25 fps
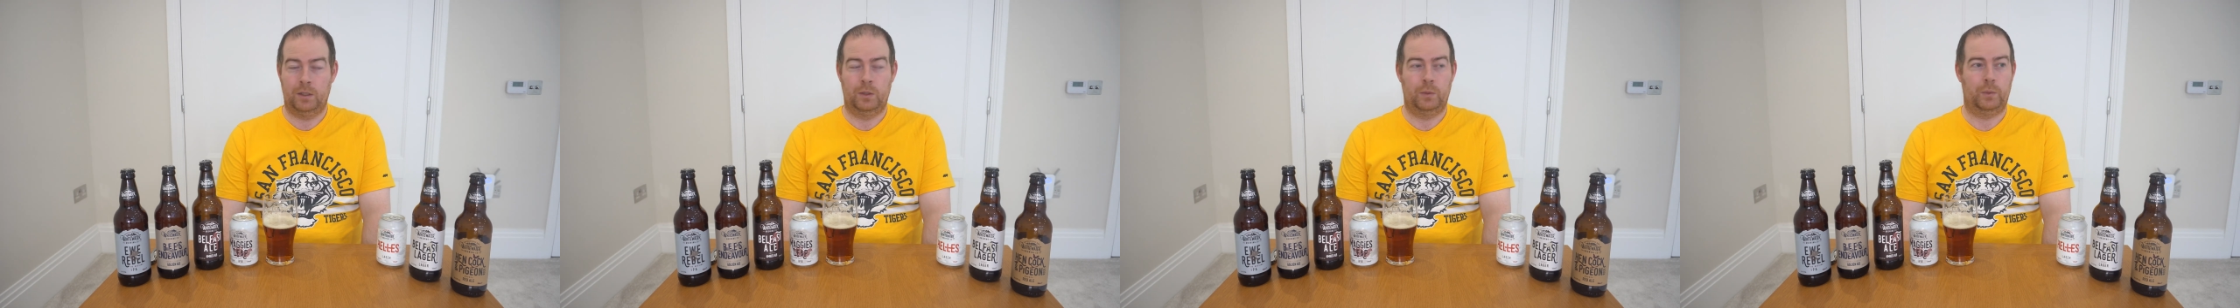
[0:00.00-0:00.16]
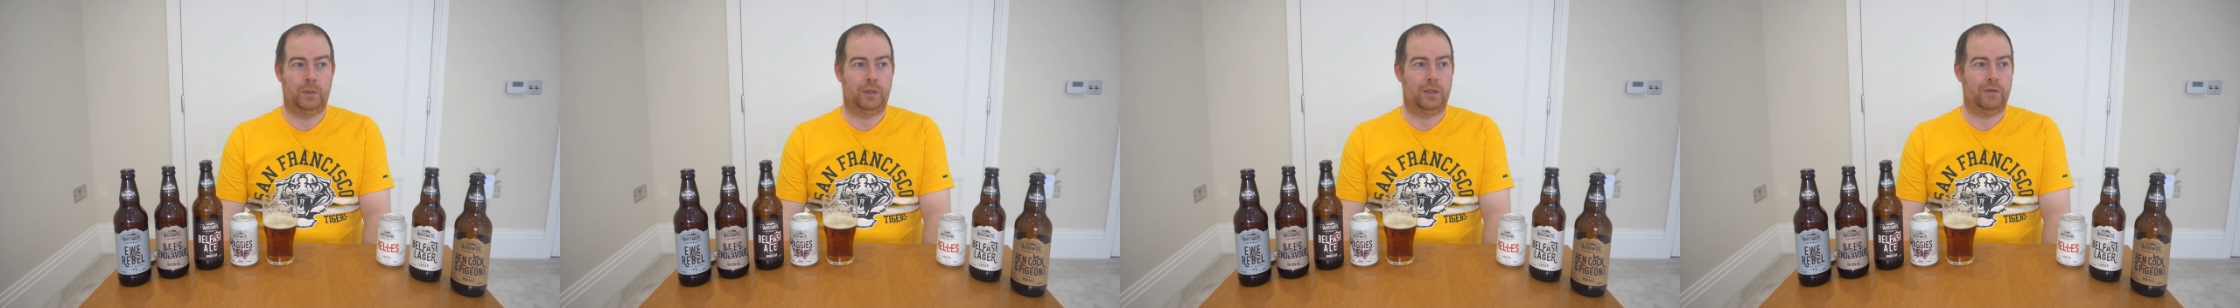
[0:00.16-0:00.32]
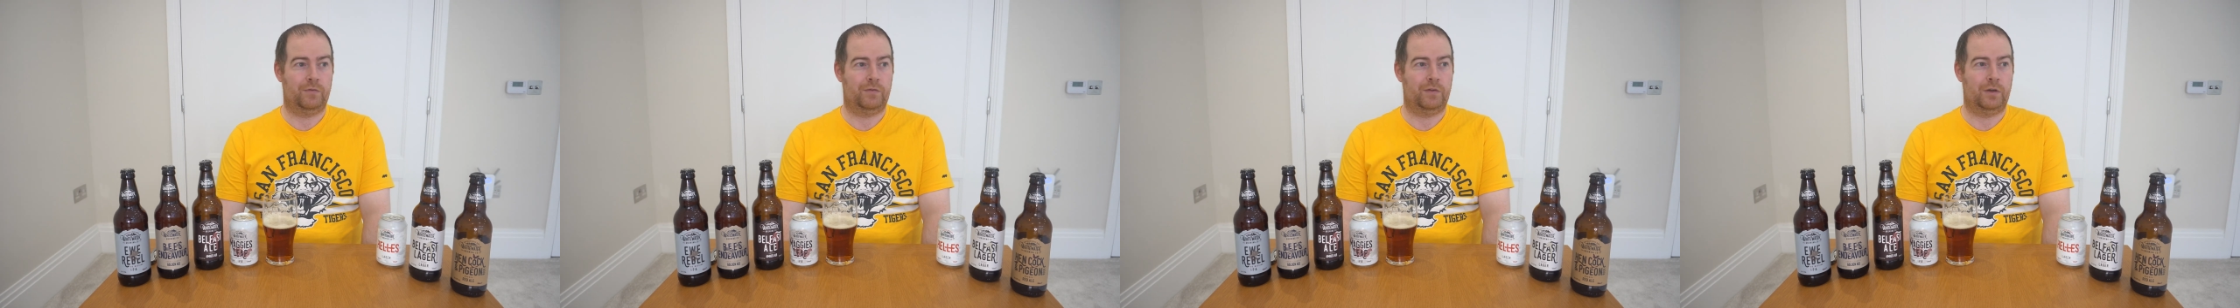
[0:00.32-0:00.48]

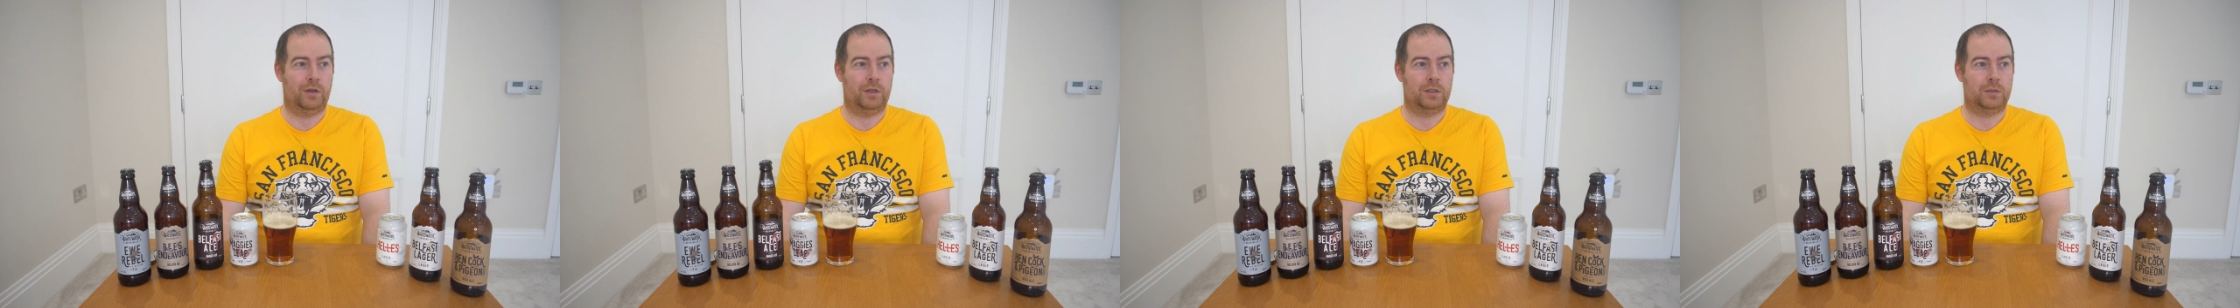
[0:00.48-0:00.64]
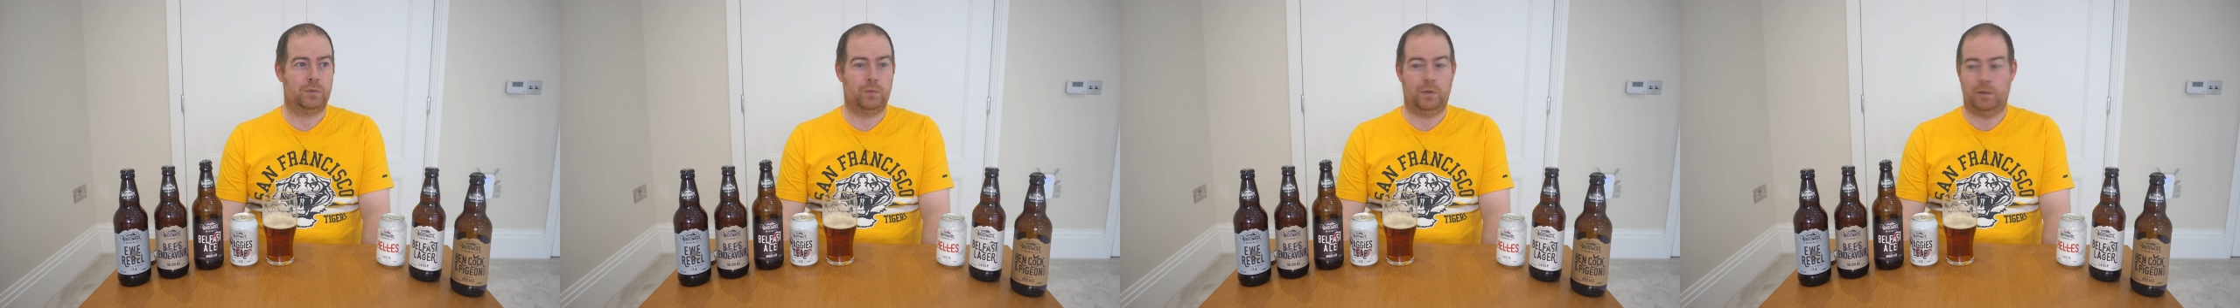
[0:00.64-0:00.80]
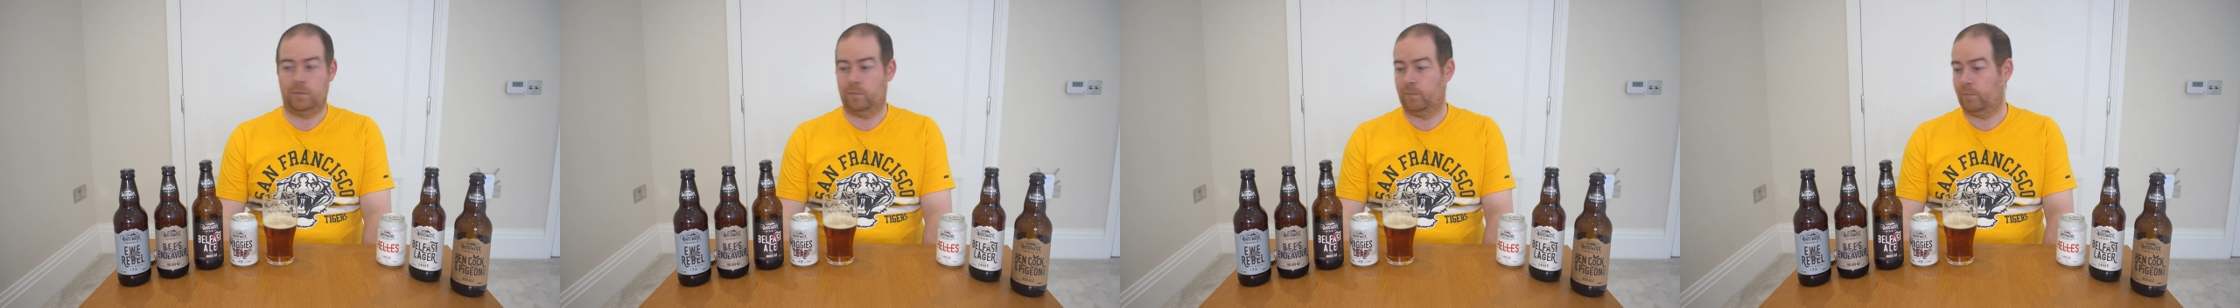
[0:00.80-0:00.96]
with the
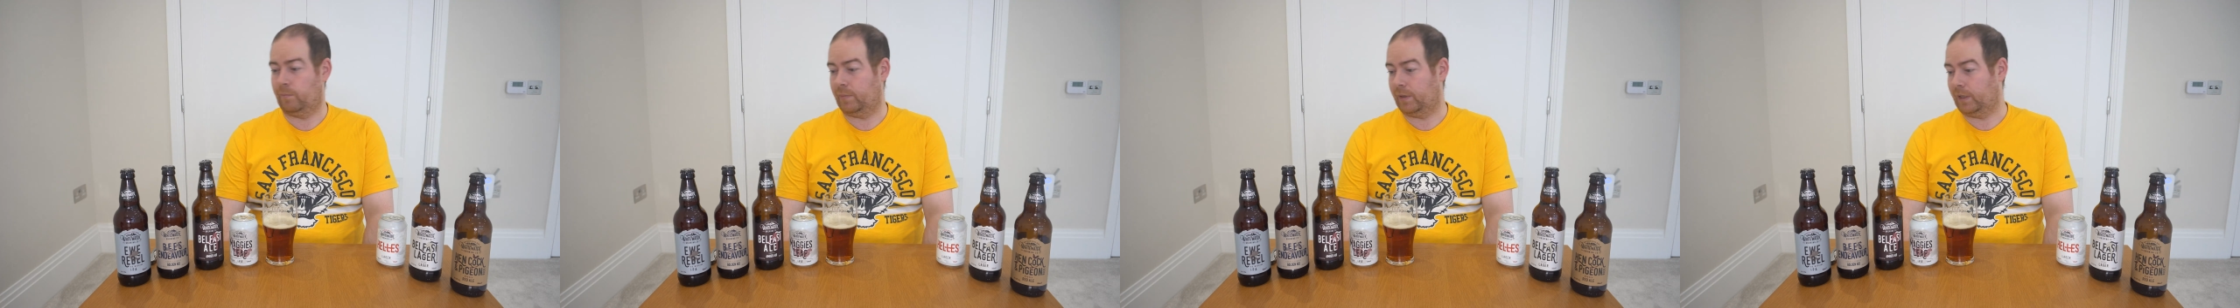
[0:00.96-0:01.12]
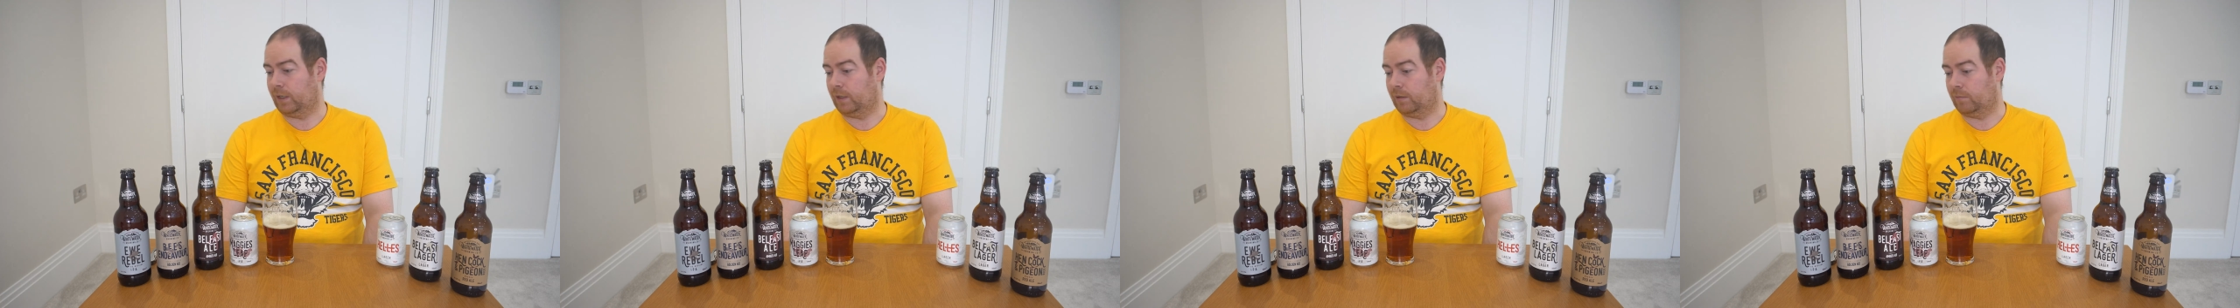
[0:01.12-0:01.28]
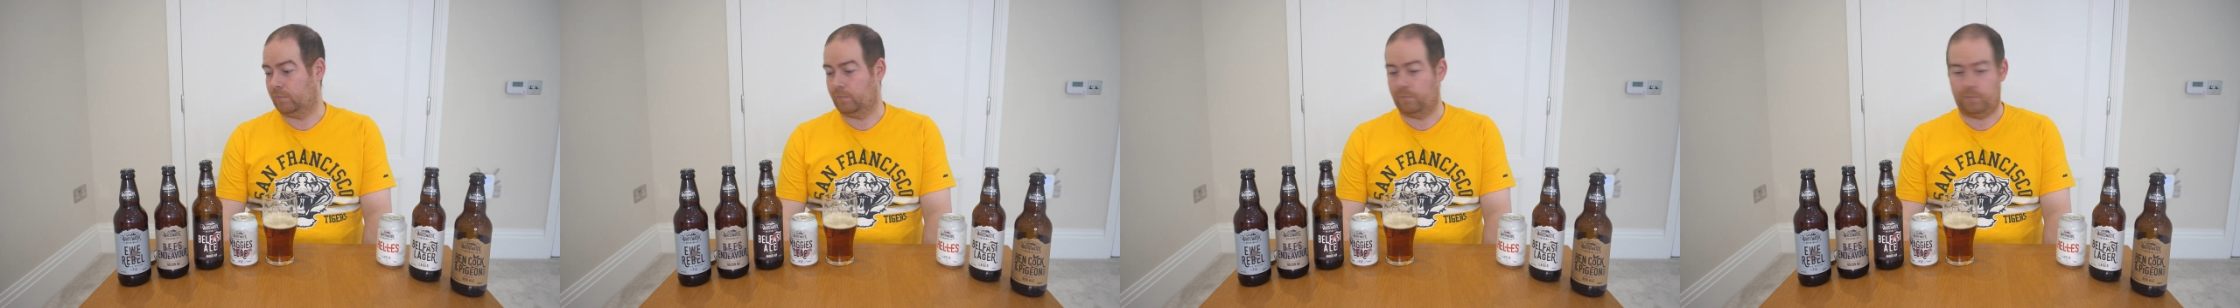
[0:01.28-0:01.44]
first one
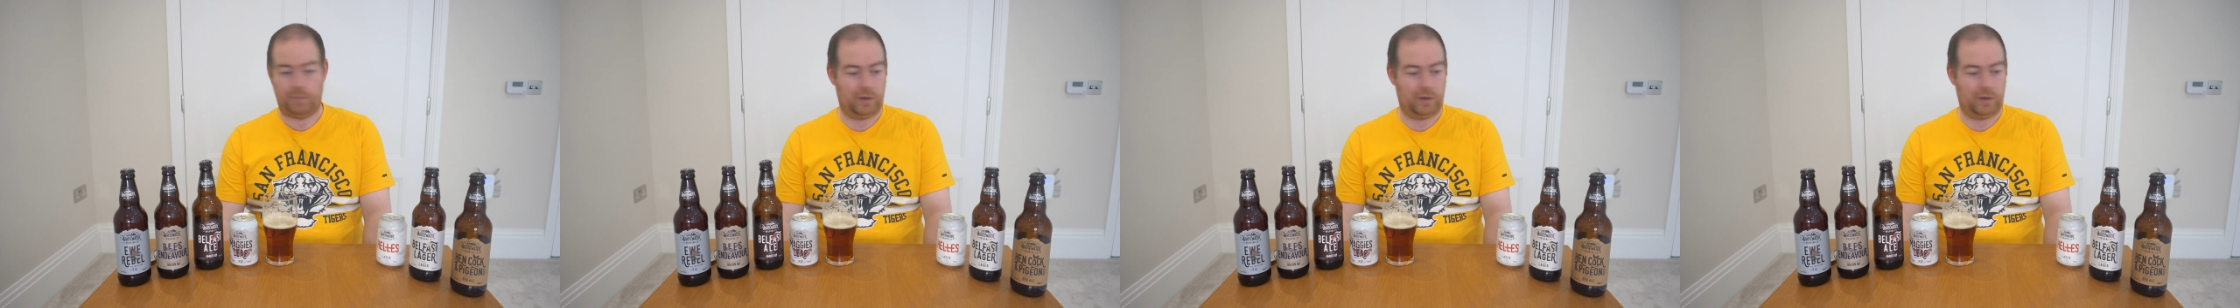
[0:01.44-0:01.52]
being